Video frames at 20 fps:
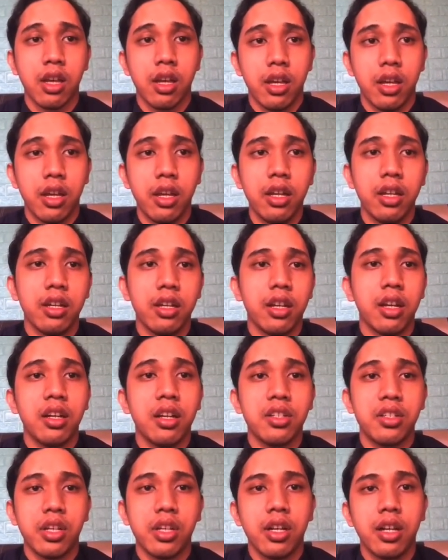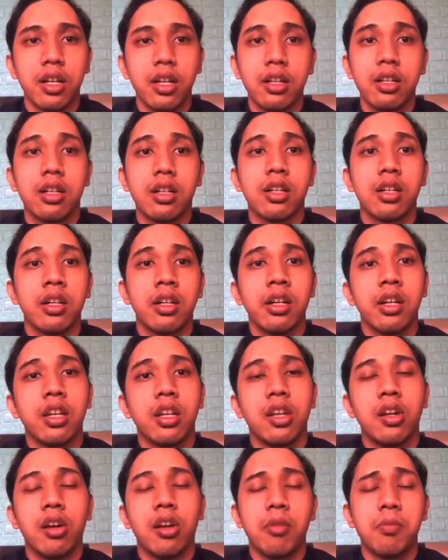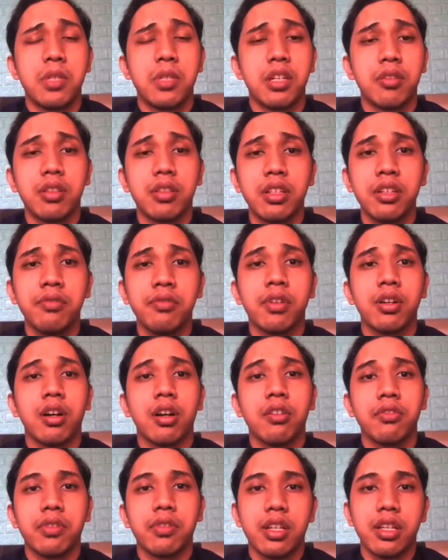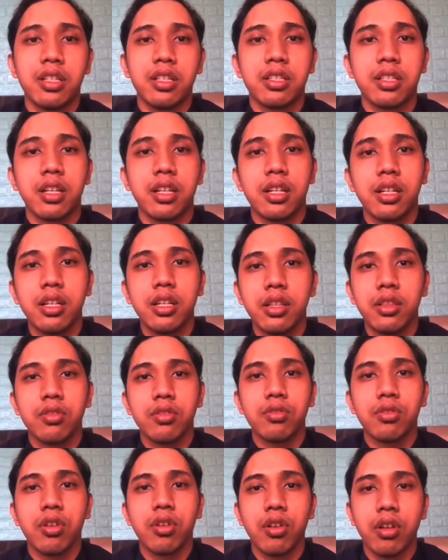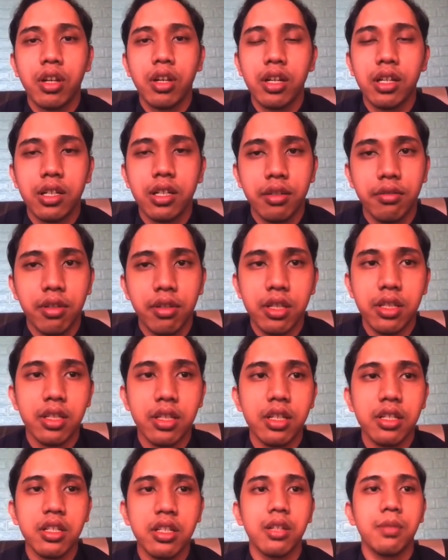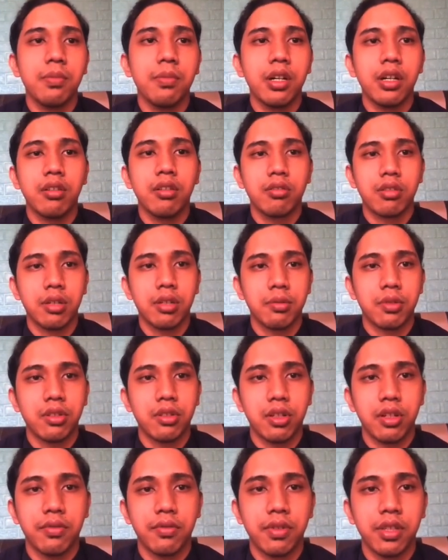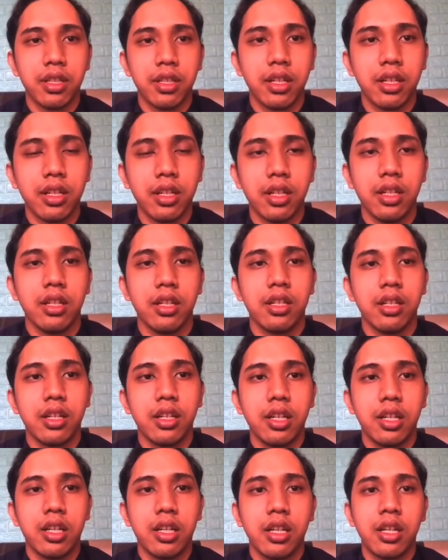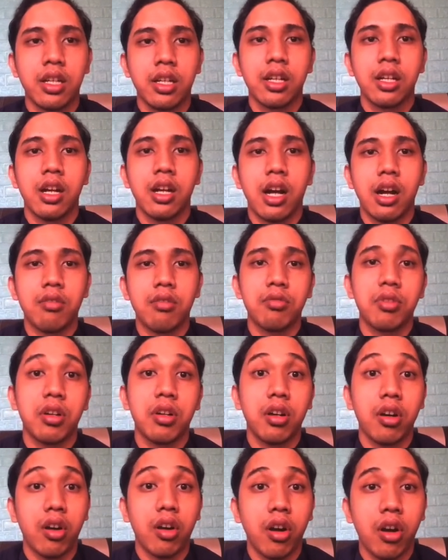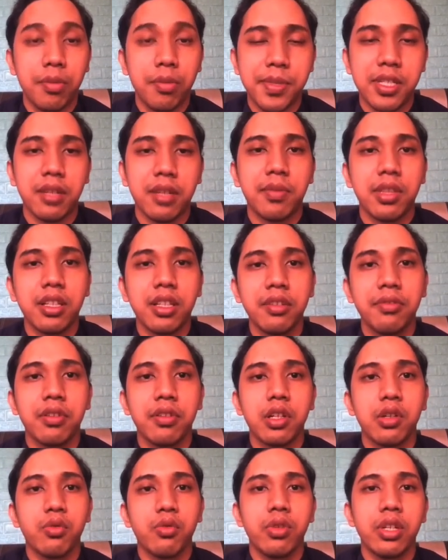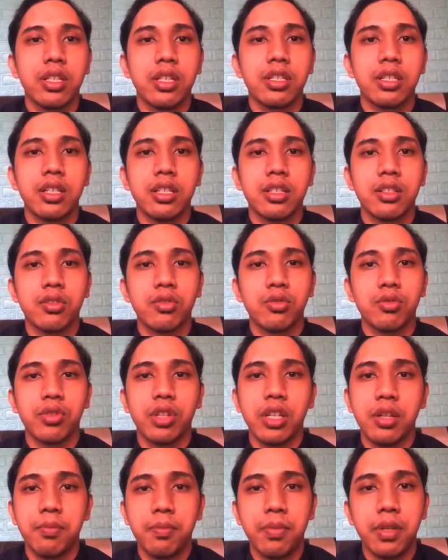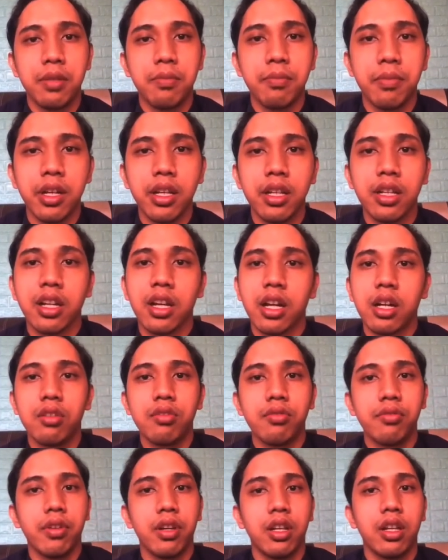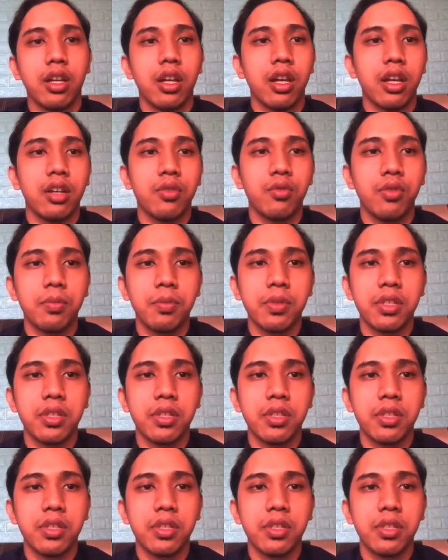In a nutshell, the objective of this study to conduct a research about cryptography technique. Our objective, which is to implement Chaum and open